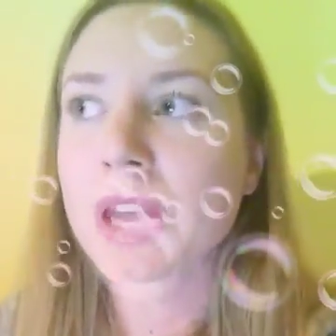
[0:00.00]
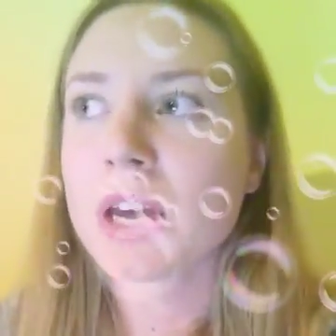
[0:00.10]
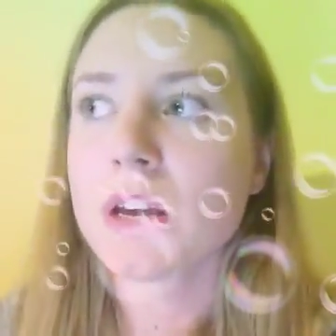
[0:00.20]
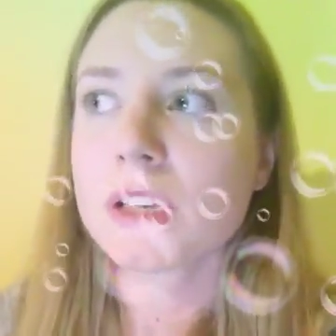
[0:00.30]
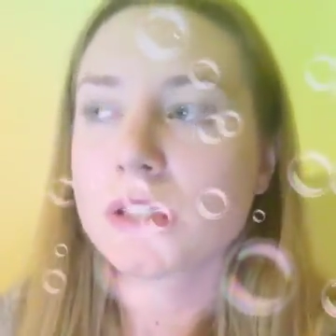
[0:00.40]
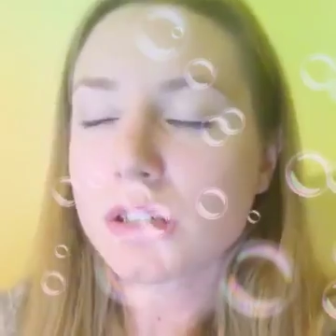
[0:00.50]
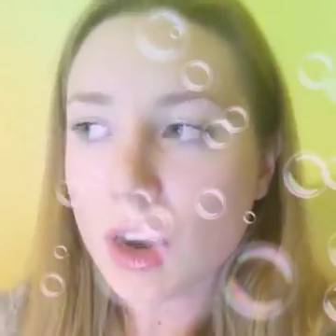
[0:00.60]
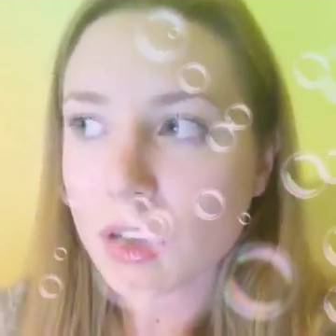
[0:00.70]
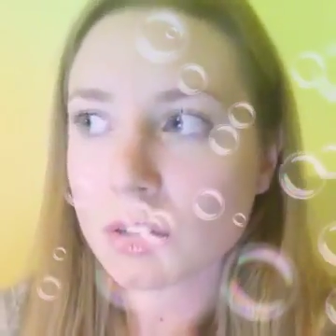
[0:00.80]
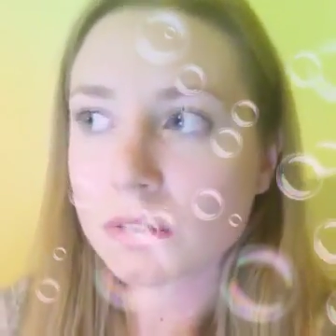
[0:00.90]

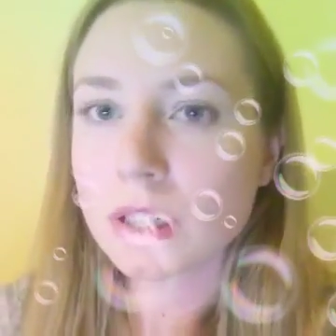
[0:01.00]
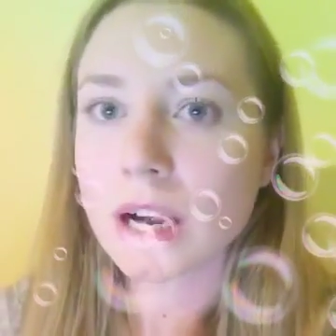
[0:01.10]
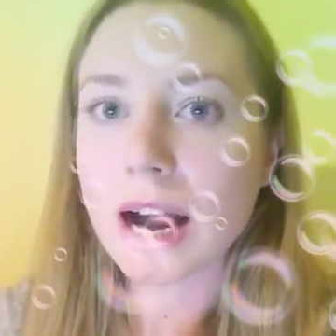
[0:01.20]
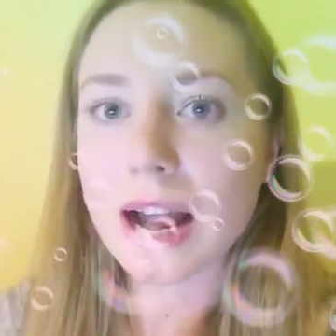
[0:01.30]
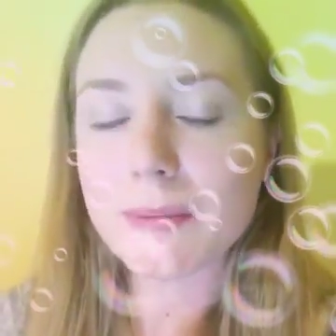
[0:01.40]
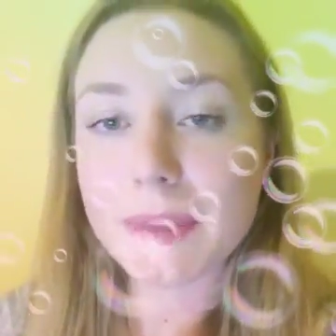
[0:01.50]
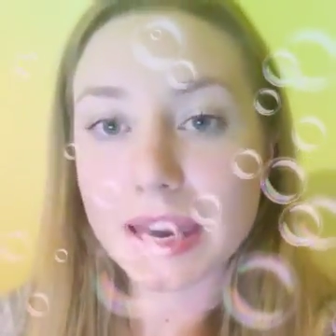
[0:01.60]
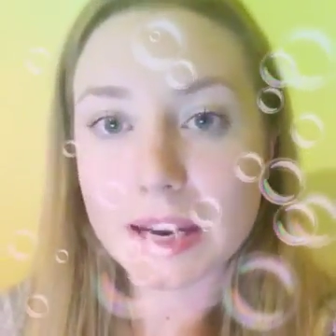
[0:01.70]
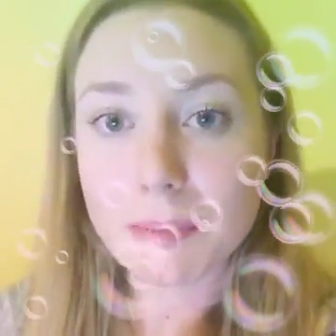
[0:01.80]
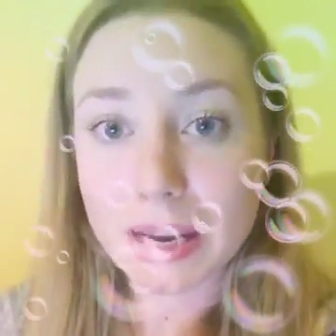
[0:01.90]
So I made
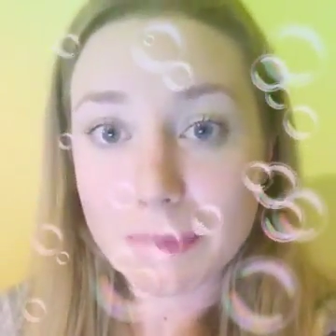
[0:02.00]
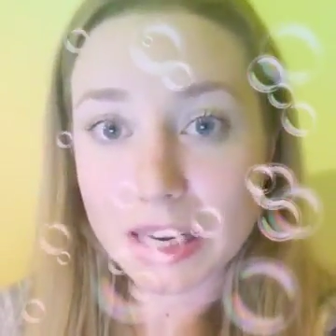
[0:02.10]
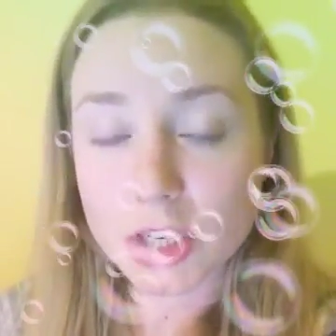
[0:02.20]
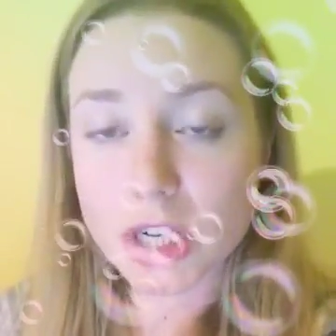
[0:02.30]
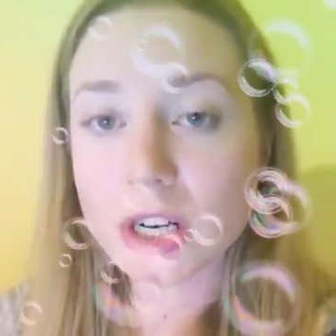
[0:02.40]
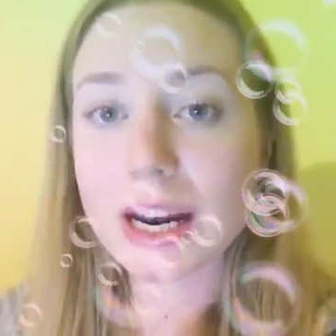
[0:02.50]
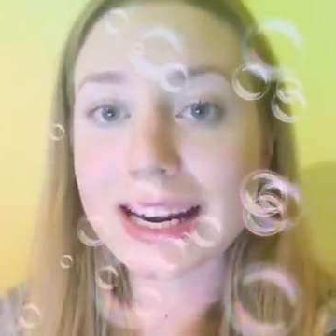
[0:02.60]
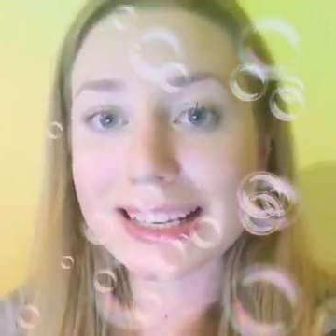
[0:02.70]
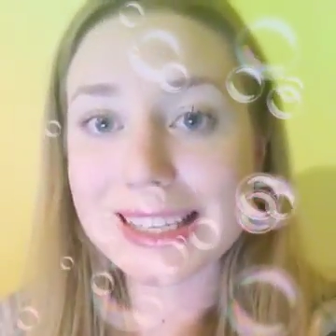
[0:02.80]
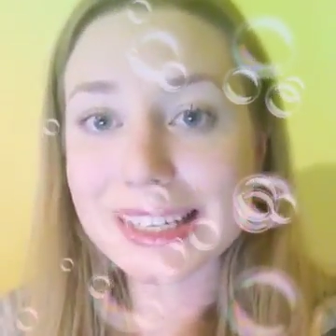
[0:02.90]
it my major and I
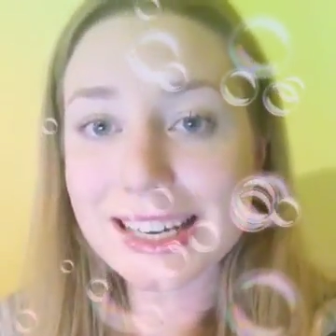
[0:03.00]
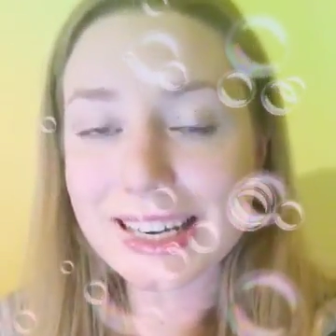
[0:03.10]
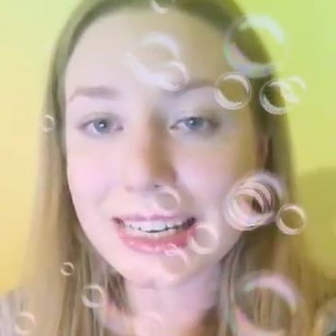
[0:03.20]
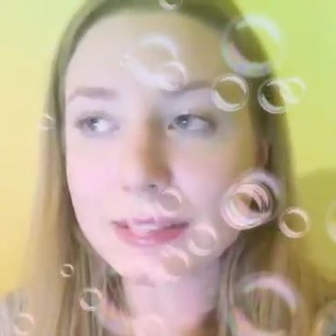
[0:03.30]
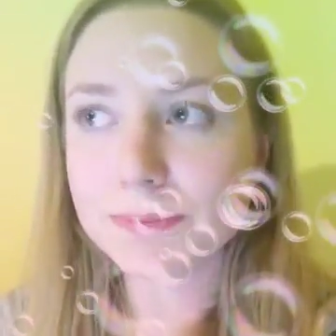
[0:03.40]
studied it.